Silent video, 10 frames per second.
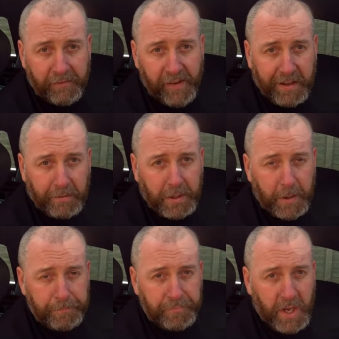failed
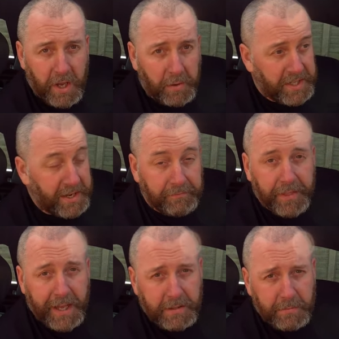only
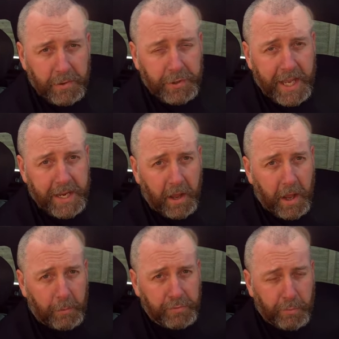7,000 miles
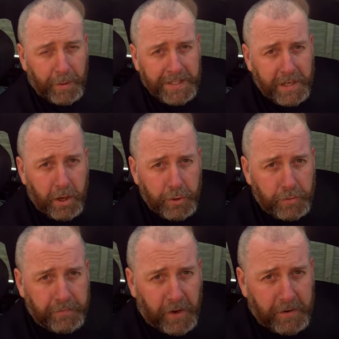later and was replaced at
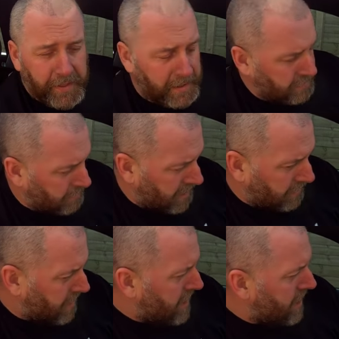105,000
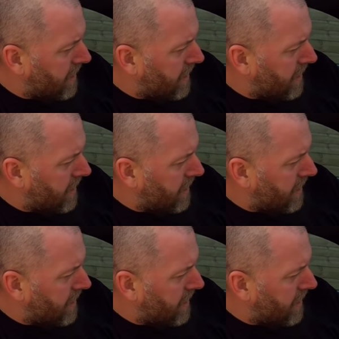miles.